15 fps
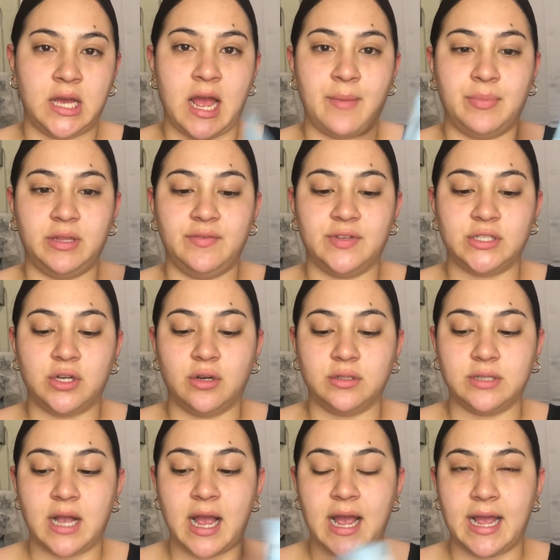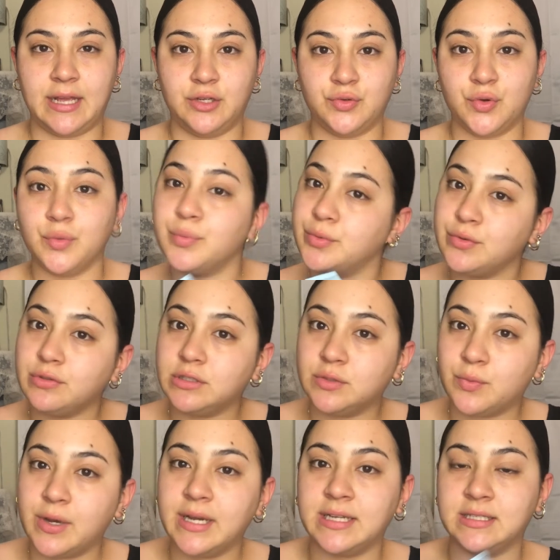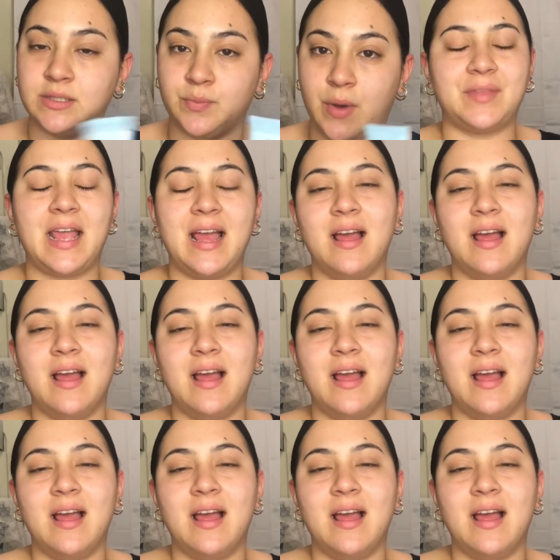I believe it's called Hydro Boost one as well.